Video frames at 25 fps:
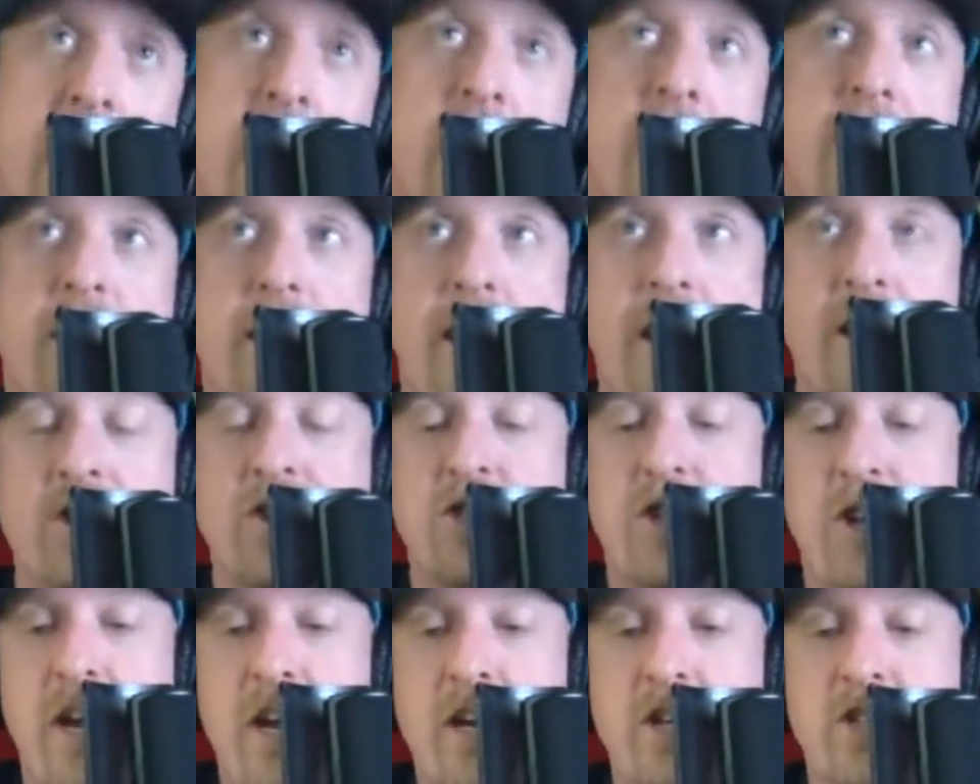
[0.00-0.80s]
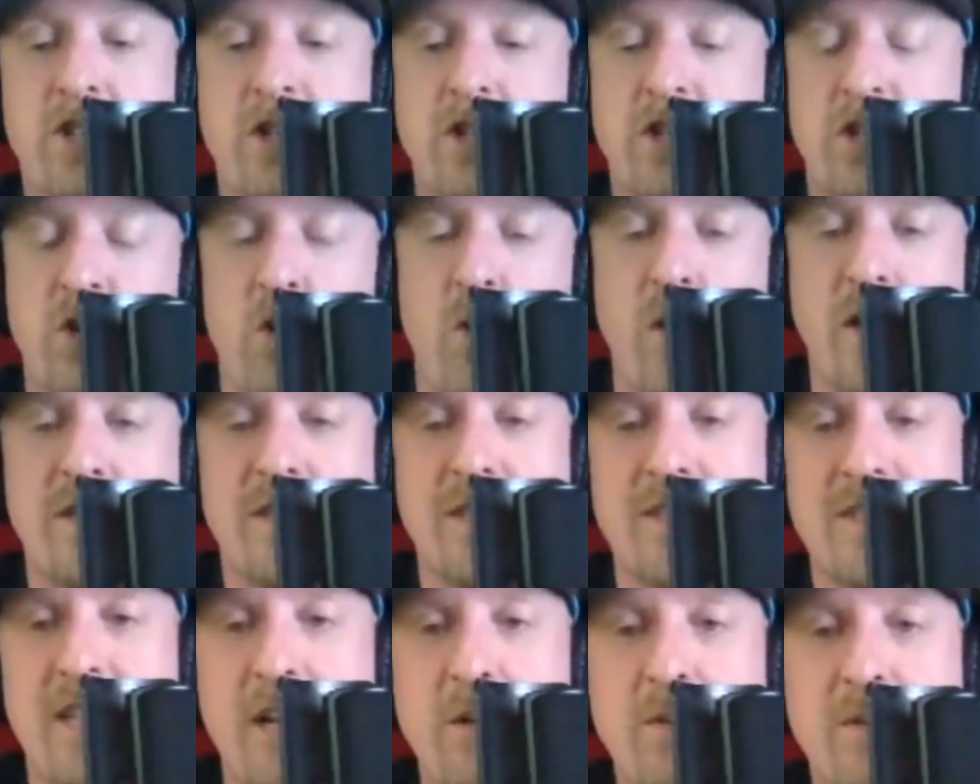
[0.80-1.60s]
here's your
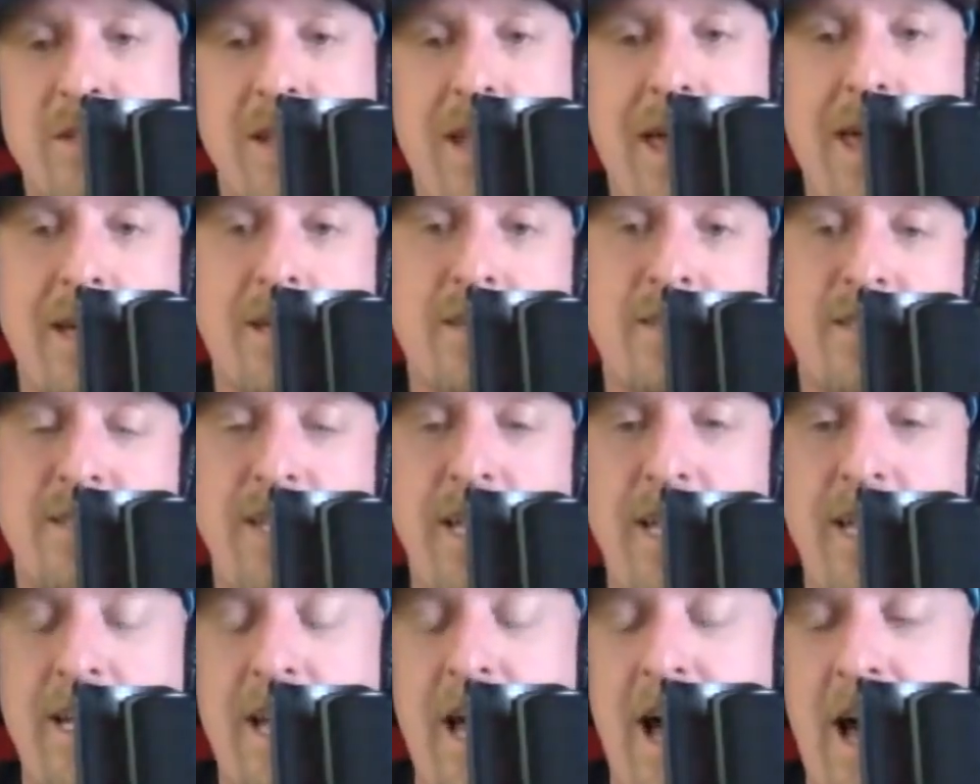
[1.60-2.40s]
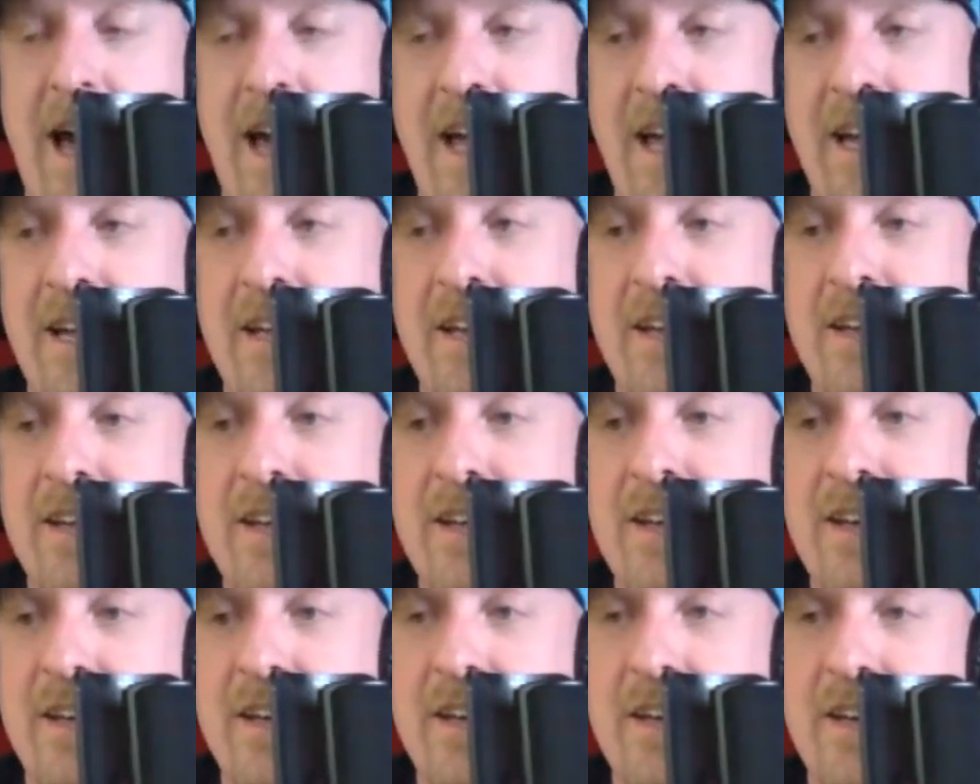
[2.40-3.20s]
choices, and it was like C9,
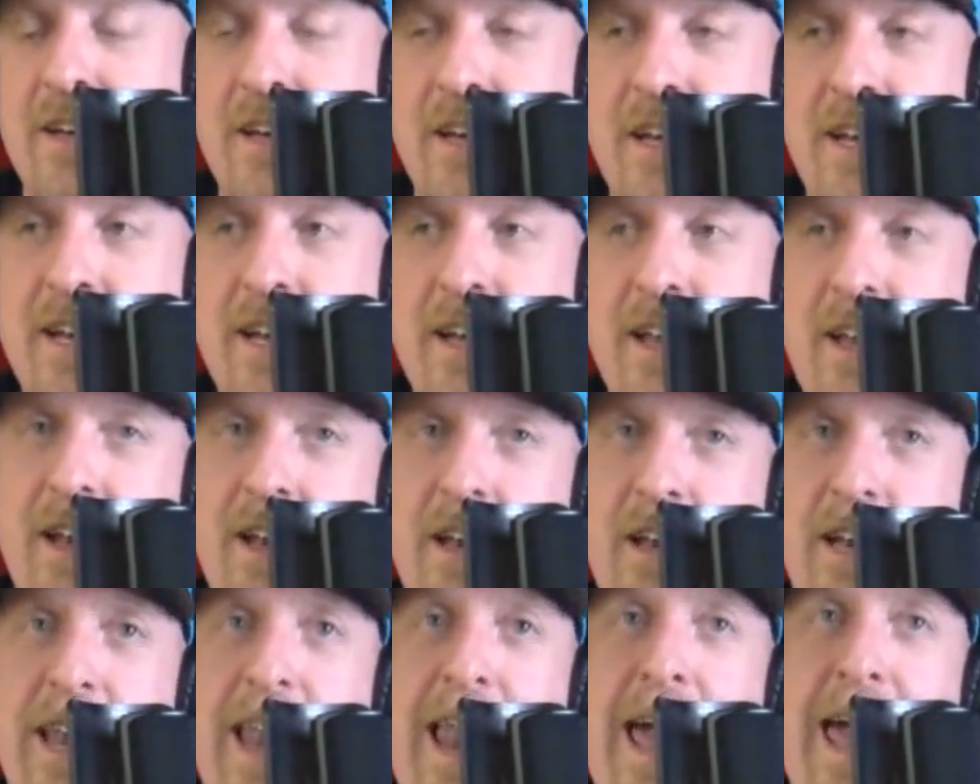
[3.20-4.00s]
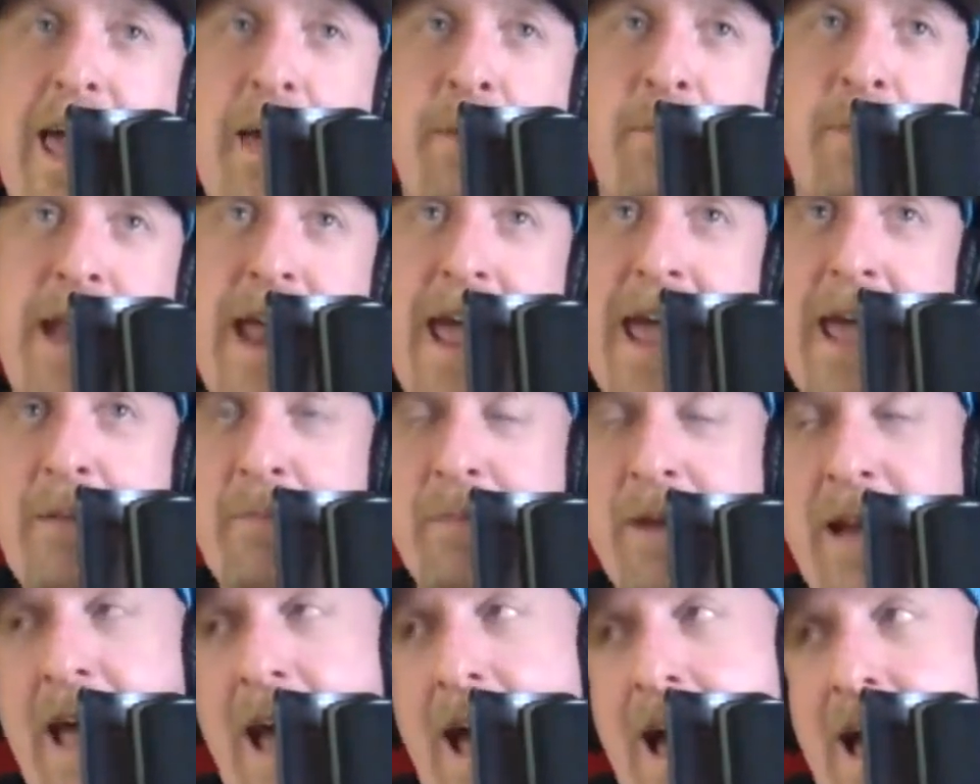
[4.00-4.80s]
lame
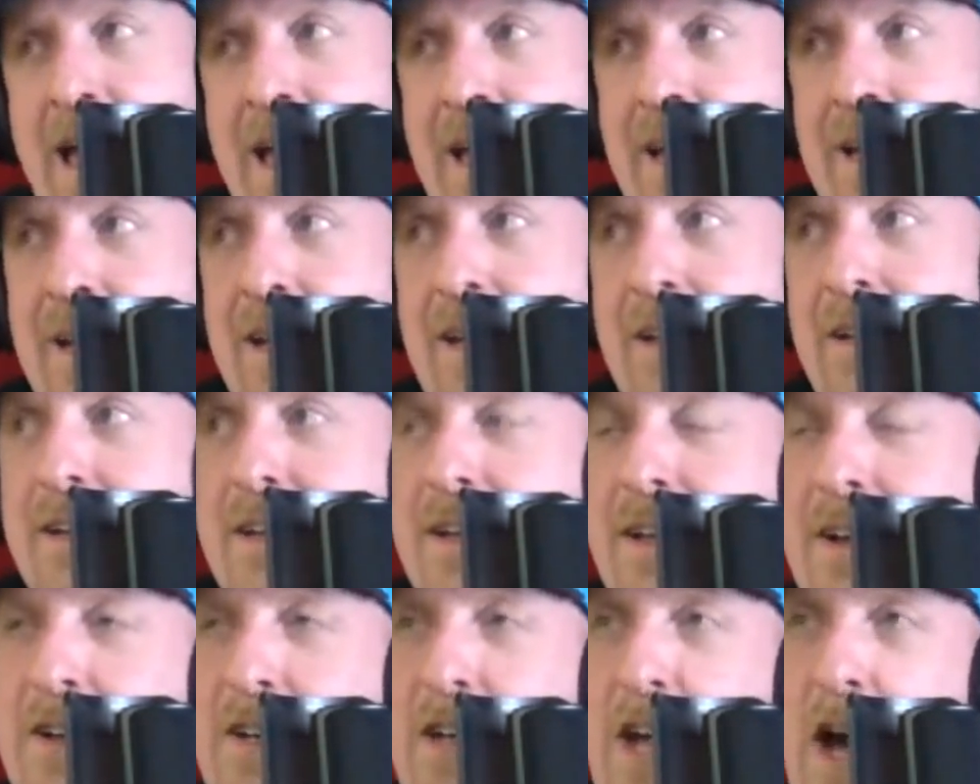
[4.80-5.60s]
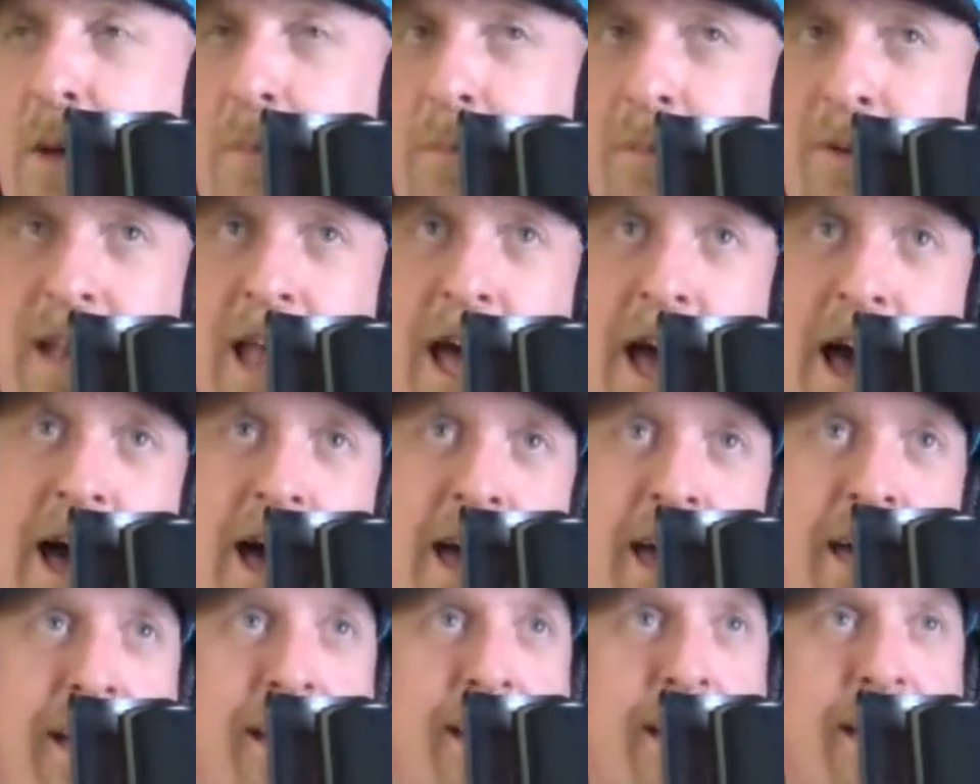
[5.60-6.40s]
name 9, dumb
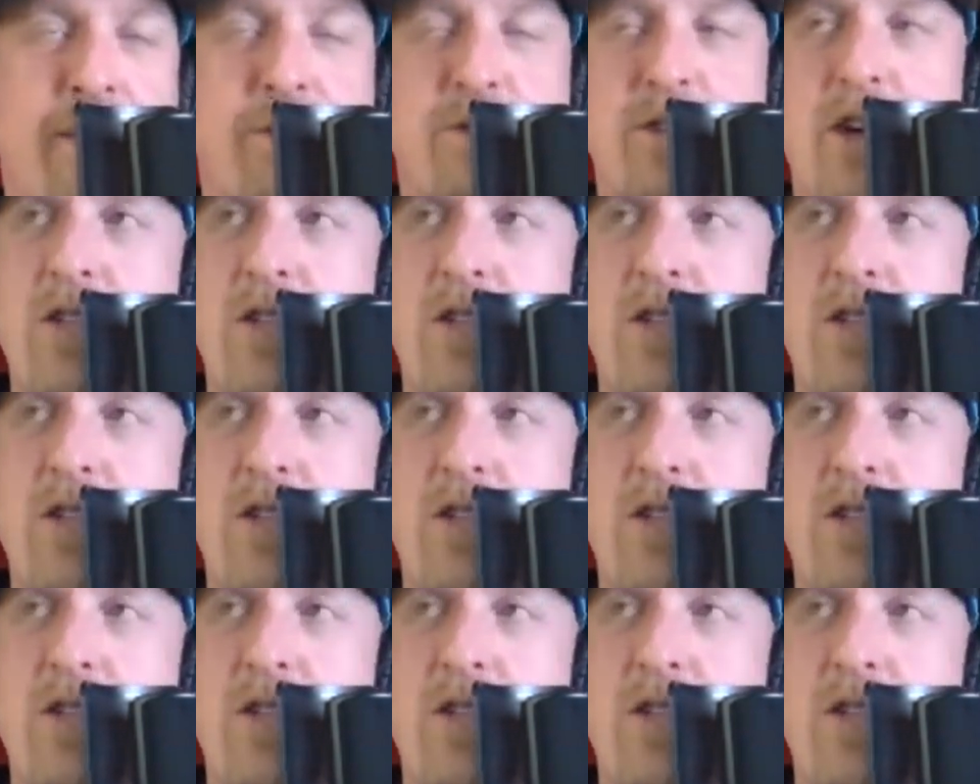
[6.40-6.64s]
9. Like, it was all